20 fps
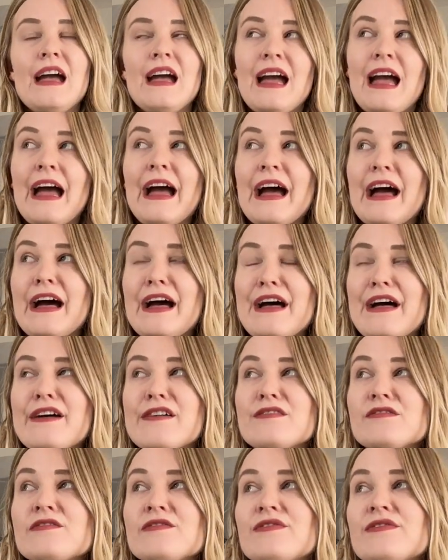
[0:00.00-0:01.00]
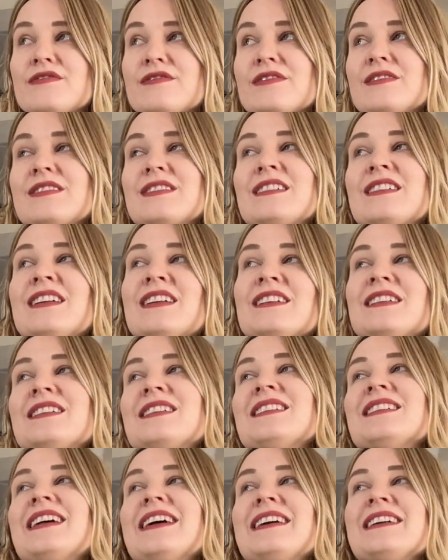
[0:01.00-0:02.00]
have
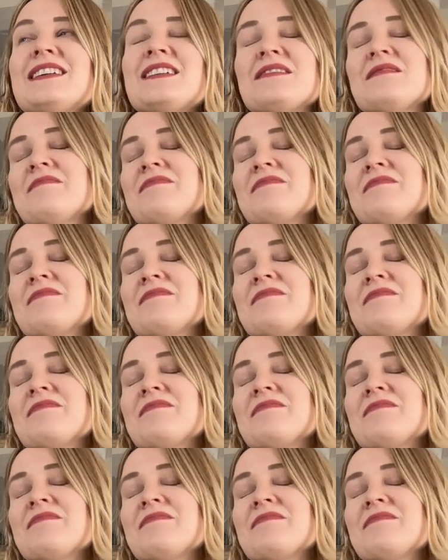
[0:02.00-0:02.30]
like